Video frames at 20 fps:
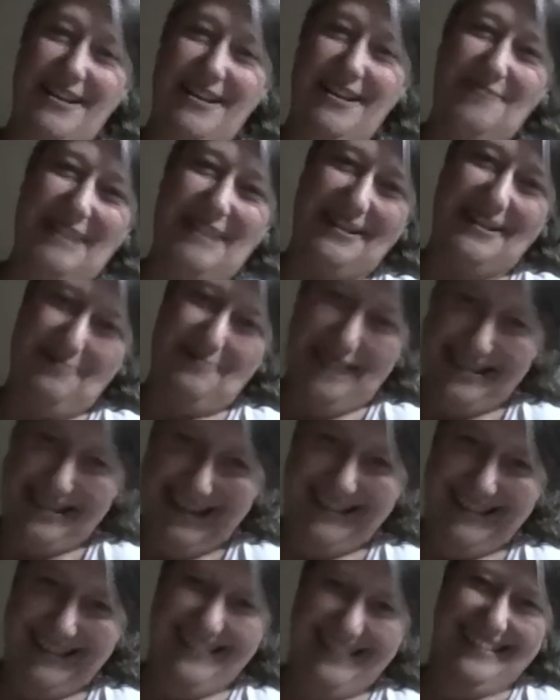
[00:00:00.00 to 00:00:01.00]
to make that
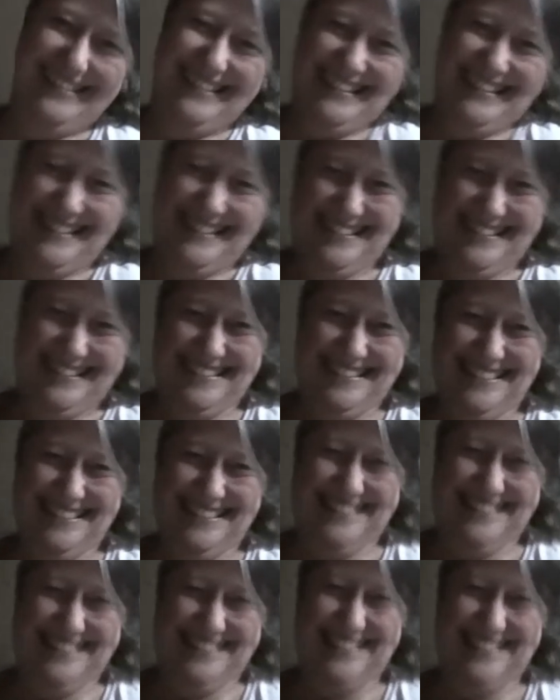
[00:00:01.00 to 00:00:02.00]
a.
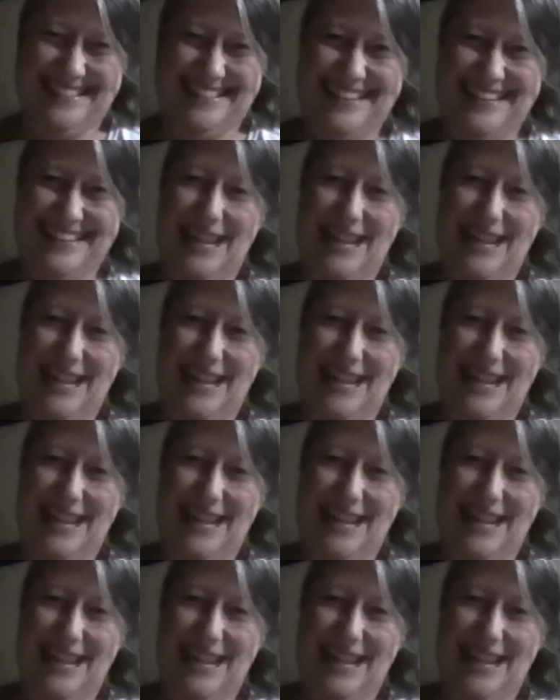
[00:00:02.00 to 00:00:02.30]
I mean, no,